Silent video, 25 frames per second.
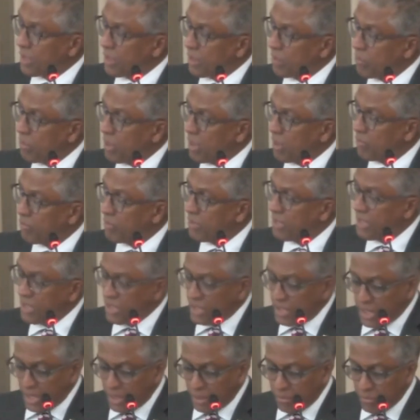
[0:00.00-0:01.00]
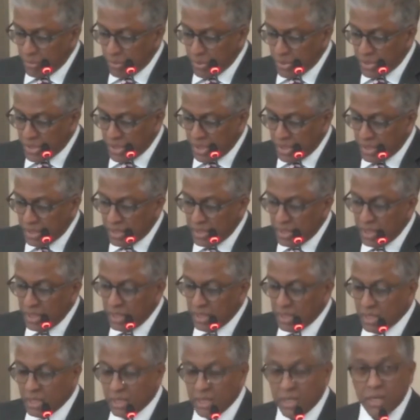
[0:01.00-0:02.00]
above 10%
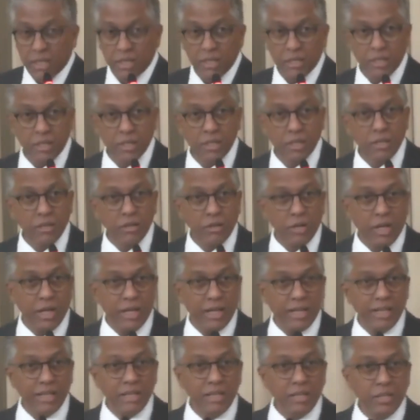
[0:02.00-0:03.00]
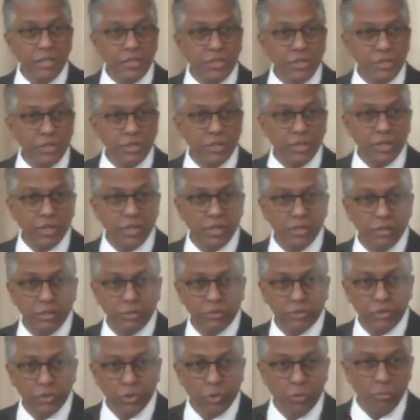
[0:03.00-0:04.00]
in any internal
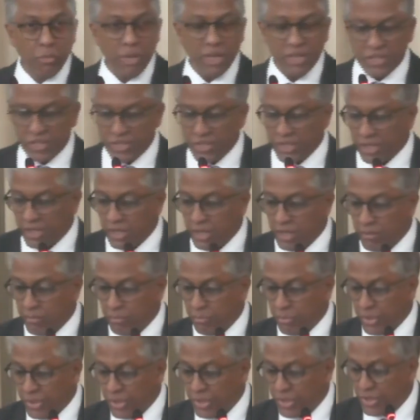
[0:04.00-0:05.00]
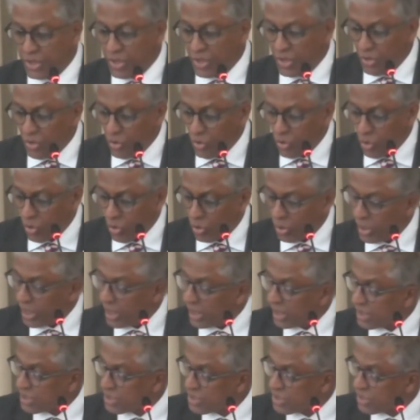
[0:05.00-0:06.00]
domestic company or
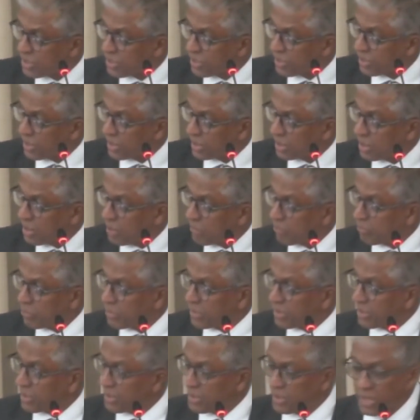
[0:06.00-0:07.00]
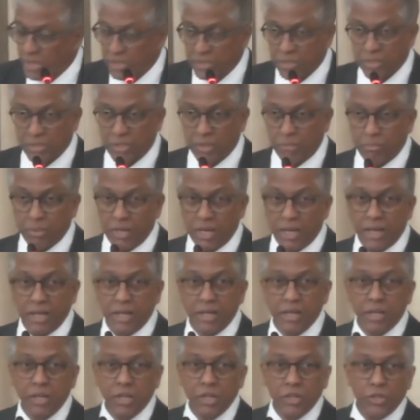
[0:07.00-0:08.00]
external company. It doesn't apply
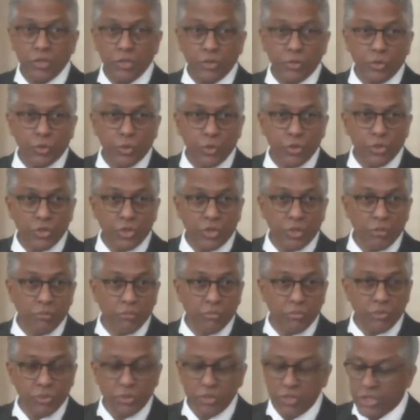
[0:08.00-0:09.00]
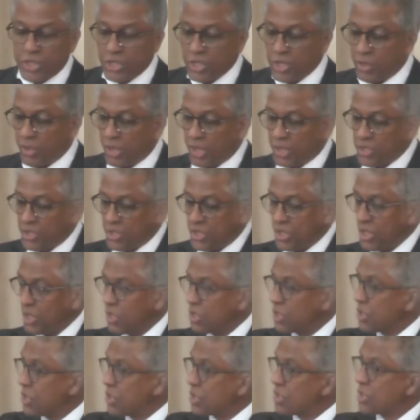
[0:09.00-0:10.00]
to those on the share
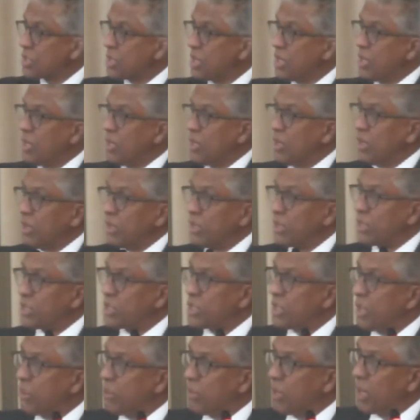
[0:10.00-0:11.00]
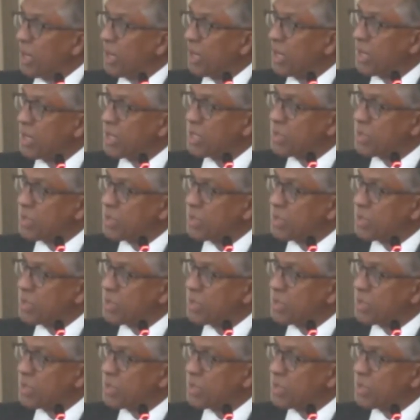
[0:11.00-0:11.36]
exchanges, on the share markets,